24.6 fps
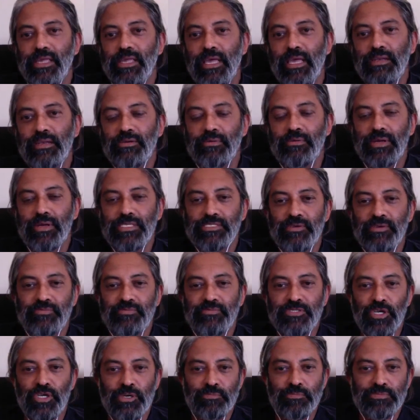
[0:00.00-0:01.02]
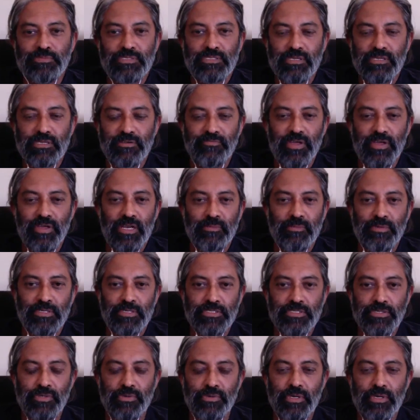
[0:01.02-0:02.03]
categories of jobs available
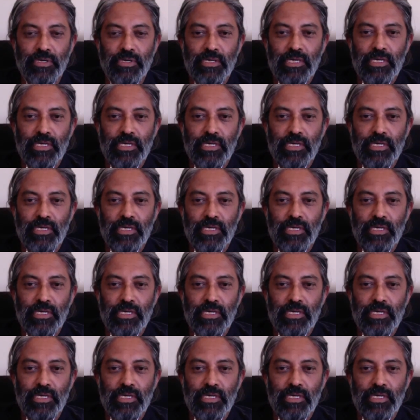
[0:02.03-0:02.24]
to you.